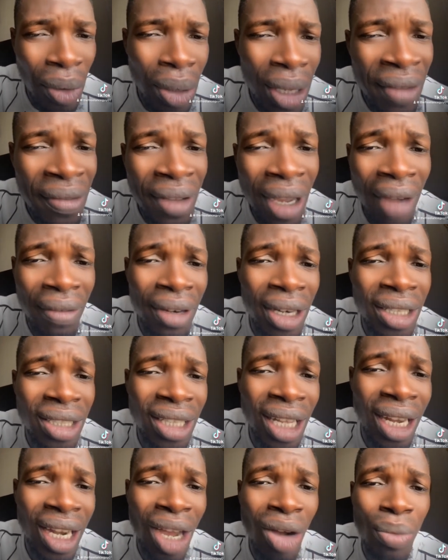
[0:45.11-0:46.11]
If you have
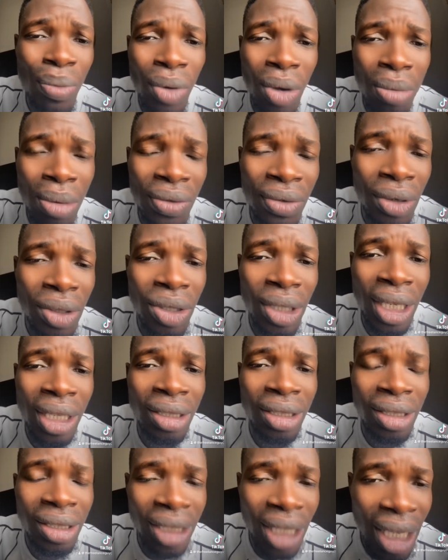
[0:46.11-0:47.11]
registered Upwork before, you can
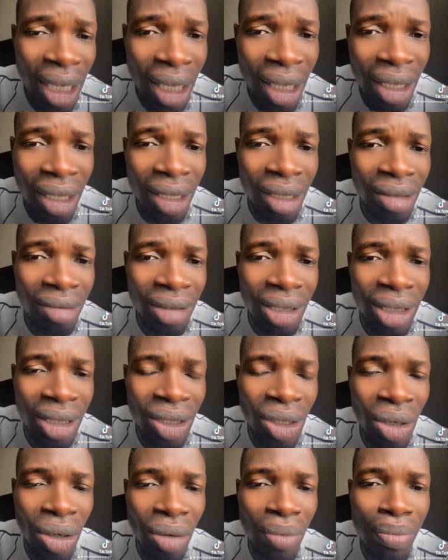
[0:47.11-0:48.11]
check
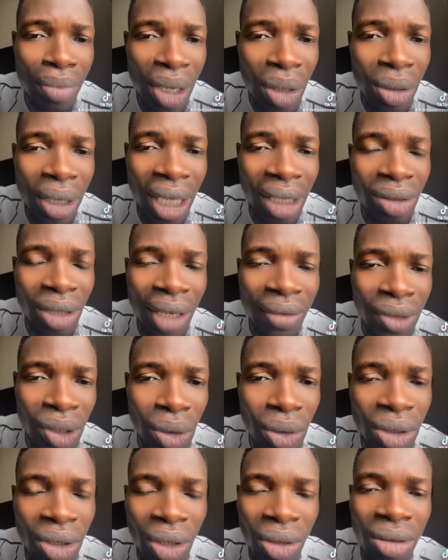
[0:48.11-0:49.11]
your mail that you have
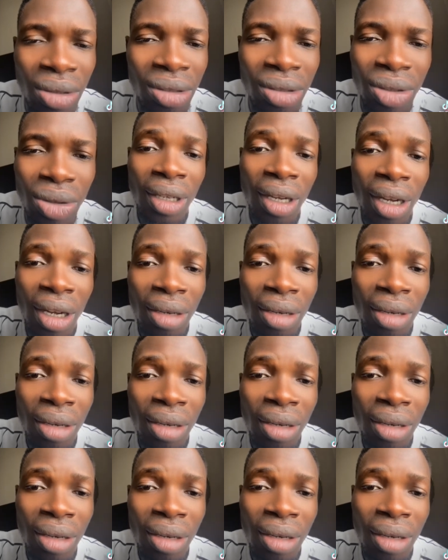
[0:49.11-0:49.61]
used, or you